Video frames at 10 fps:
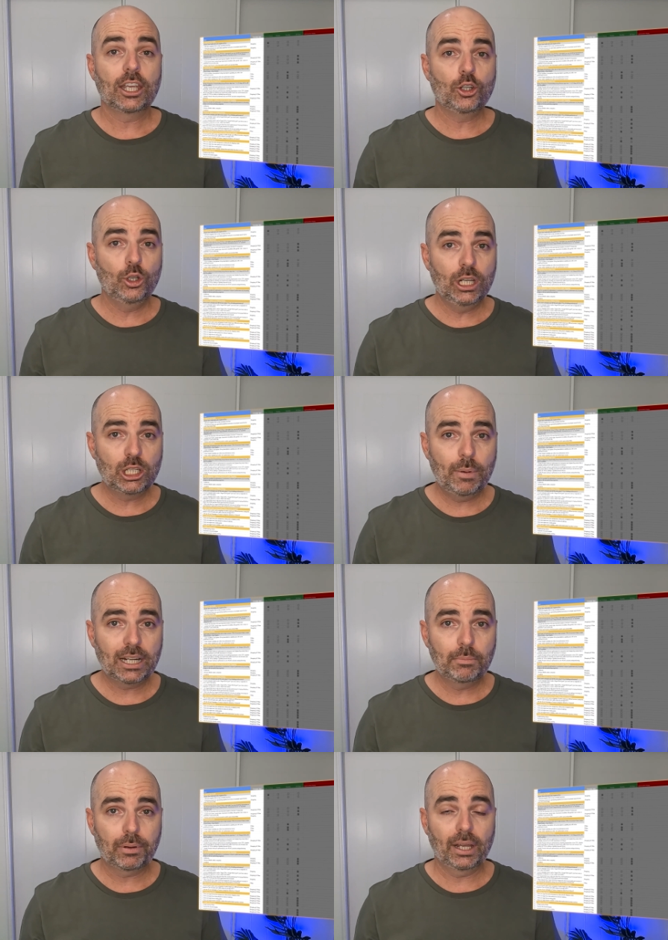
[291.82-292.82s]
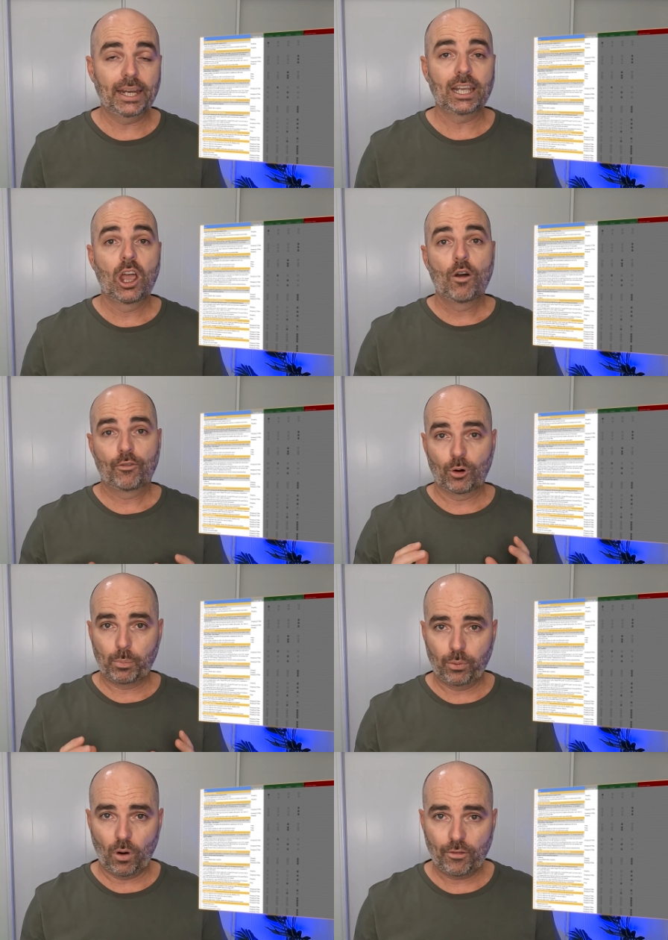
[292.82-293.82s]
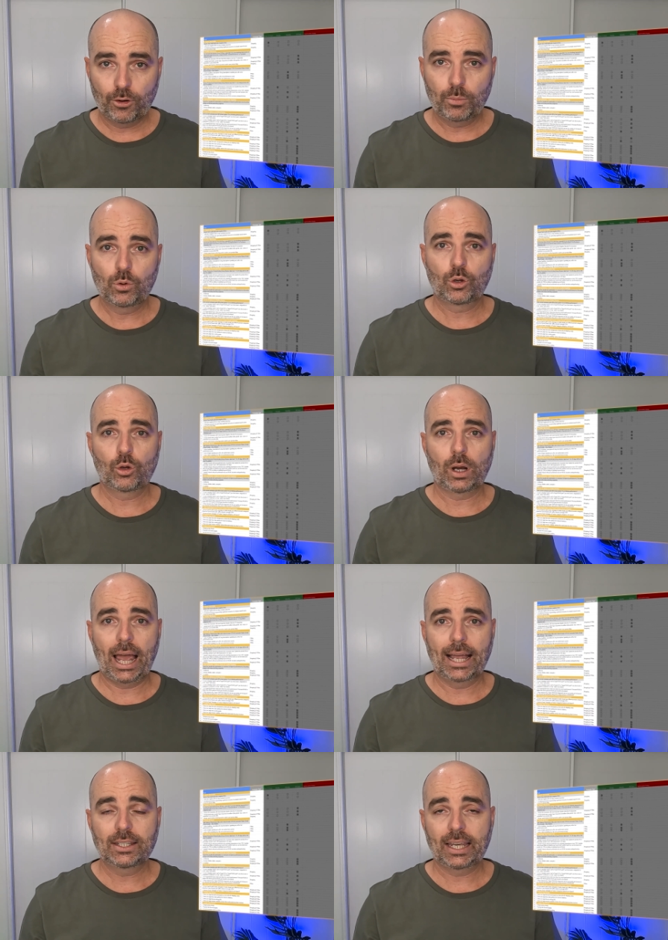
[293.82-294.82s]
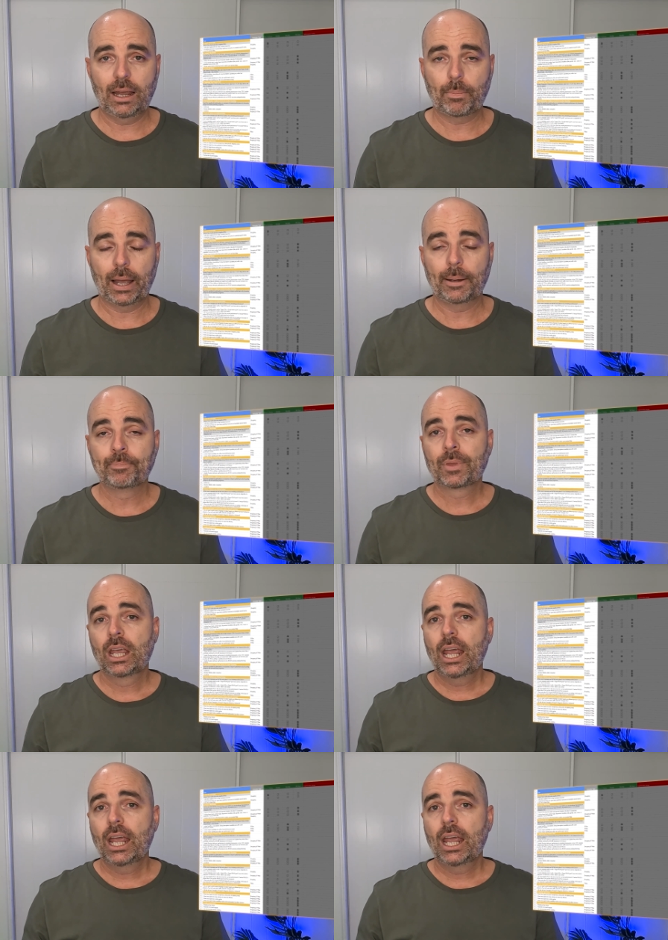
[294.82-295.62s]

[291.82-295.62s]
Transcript: that you need to be completing for a profitable Google Ads campaign,